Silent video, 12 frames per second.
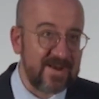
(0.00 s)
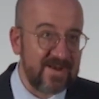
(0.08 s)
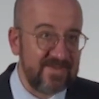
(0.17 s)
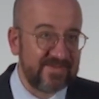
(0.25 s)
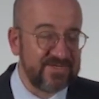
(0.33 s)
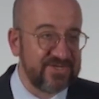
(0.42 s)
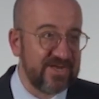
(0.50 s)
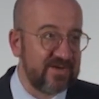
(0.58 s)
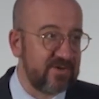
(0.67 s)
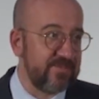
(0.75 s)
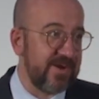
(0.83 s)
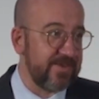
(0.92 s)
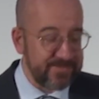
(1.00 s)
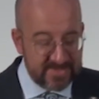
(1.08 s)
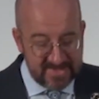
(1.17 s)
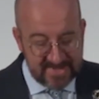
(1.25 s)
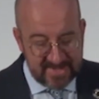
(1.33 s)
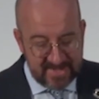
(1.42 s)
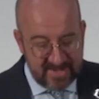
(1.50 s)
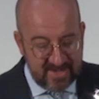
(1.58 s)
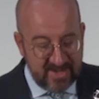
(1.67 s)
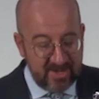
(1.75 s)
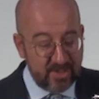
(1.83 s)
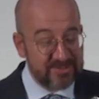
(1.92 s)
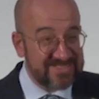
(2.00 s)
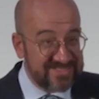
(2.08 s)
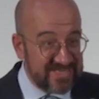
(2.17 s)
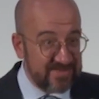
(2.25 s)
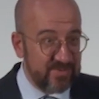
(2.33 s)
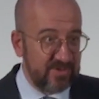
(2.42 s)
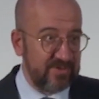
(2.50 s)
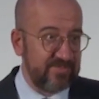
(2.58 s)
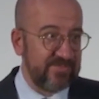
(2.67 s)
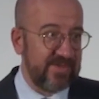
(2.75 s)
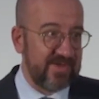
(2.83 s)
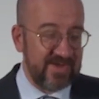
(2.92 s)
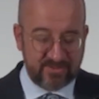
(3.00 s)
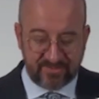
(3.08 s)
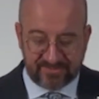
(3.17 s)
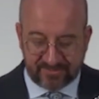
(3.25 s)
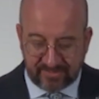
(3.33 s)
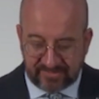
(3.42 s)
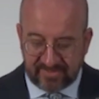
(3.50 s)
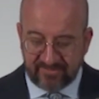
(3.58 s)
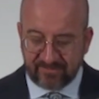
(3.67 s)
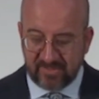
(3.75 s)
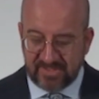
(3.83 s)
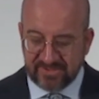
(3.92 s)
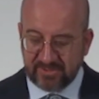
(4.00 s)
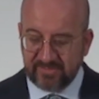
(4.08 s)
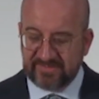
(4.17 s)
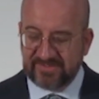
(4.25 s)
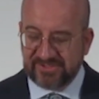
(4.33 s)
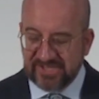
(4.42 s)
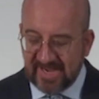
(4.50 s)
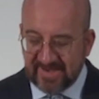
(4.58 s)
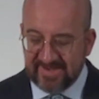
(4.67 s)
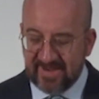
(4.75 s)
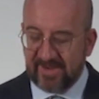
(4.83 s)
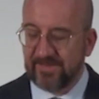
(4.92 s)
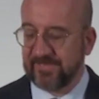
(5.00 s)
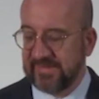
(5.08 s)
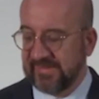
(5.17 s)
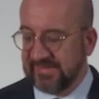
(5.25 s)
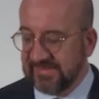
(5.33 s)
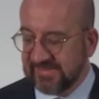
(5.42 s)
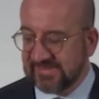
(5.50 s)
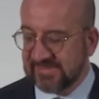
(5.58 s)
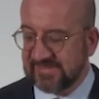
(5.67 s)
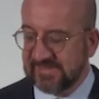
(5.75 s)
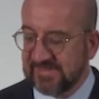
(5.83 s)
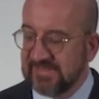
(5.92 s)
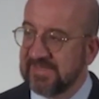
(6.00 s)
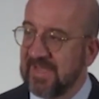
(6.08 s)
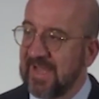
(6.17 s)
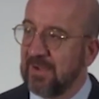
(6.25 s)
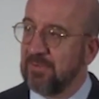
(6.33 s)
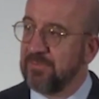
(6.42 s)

Ladies and gentlemen, a stable and constructive relation with China is in our